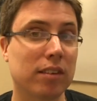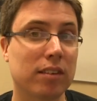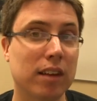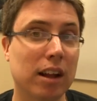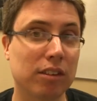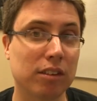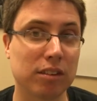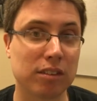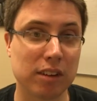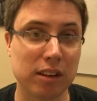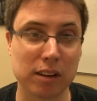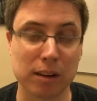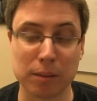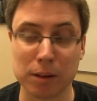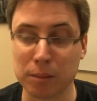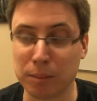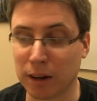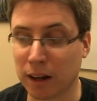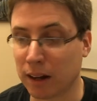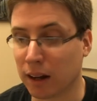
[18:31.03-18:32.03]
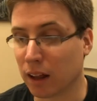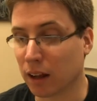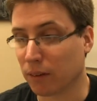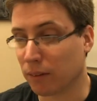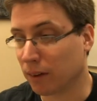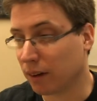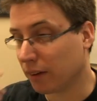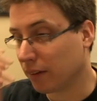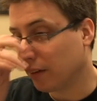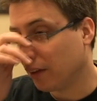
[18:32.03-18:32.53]
not just GW, but any
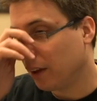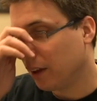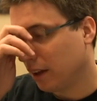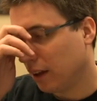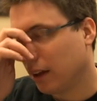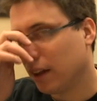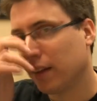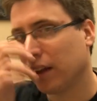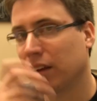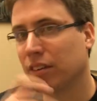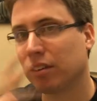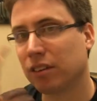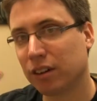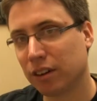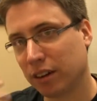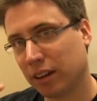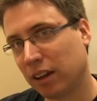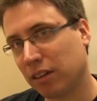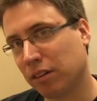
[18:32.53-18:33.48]
other one, that's a little